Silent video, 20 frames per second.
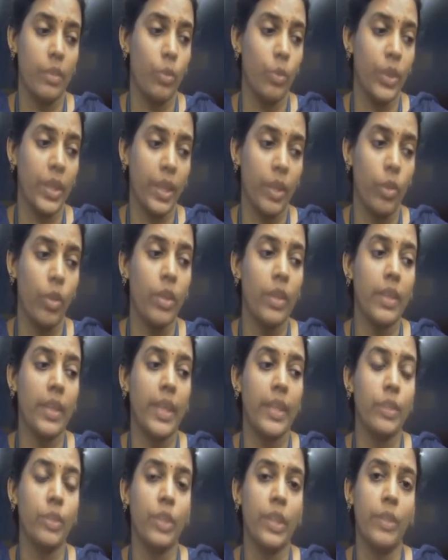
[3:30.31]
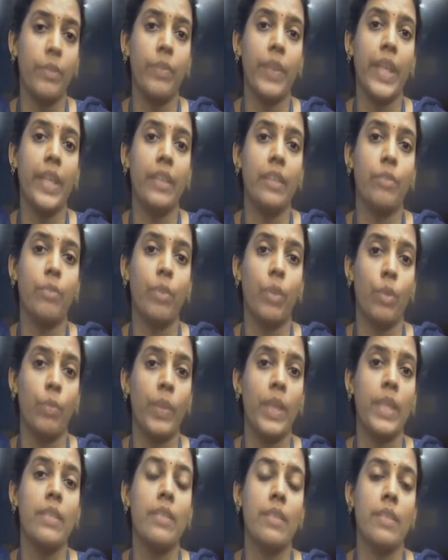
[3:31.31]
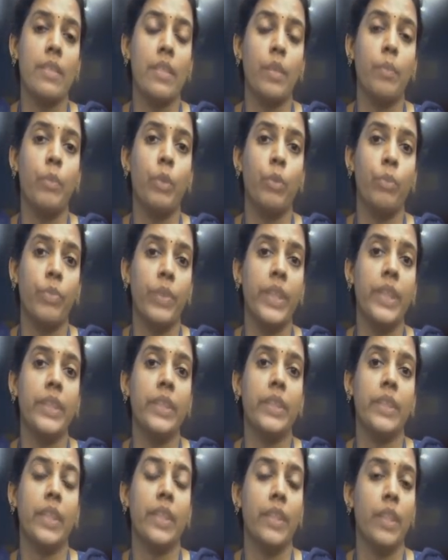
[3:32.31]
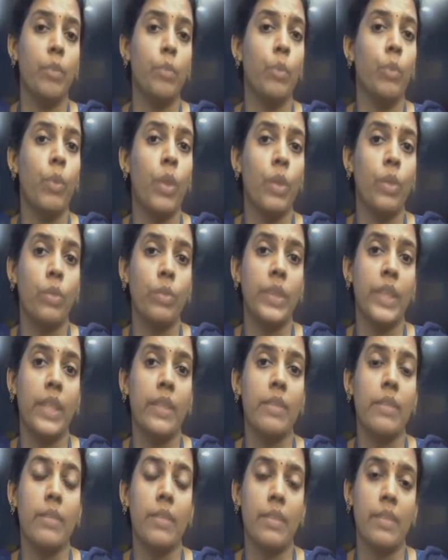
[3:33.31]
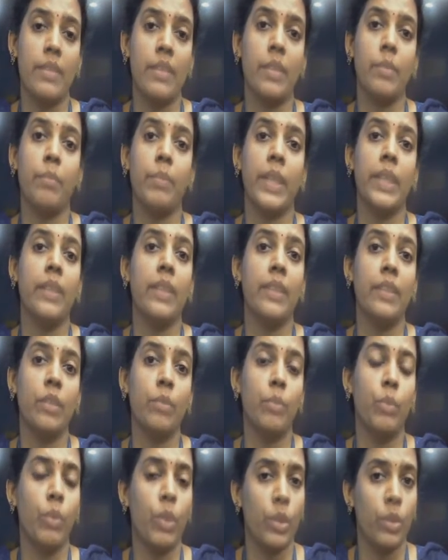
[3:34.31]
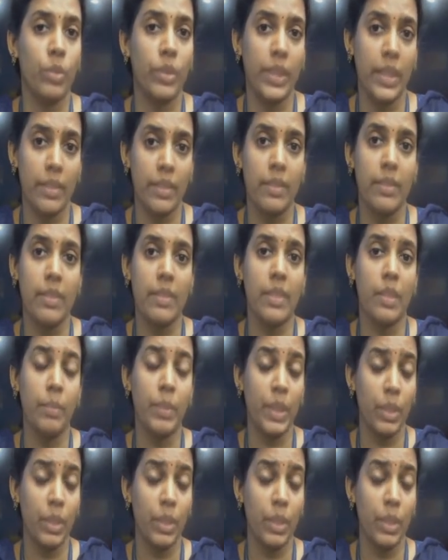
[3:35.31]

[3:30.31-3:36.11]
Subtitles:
you cannot actually wait for one system to finish and then move on to the other system and then to move on to the other system.